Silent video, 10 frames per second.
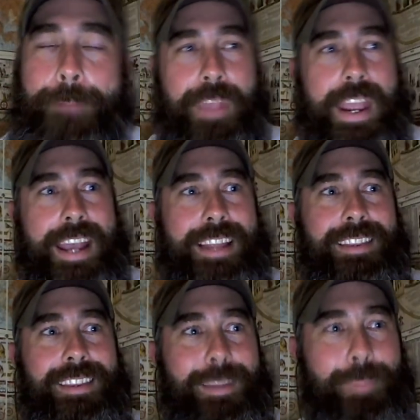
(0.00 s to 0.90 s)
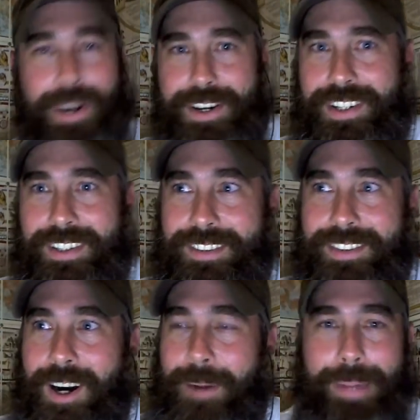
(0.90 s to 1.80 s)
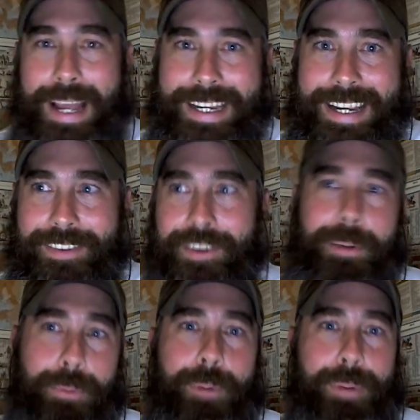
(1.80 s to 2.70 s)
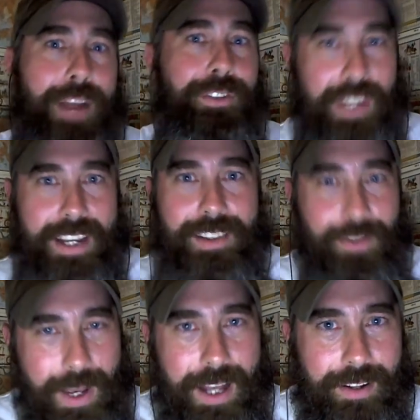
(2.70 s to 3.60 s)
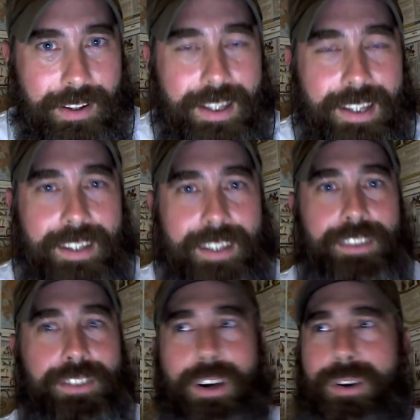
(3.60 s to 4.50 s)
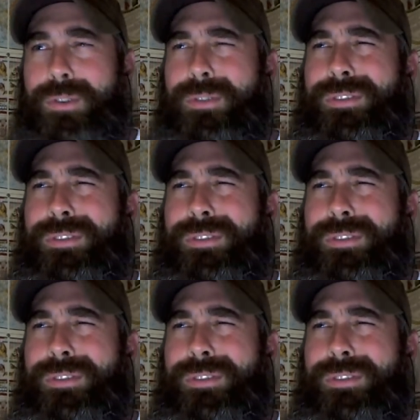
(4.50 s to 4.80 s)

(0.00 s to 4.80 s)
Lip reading: And the Persians aren't black either. They're more brown-skinned as well. So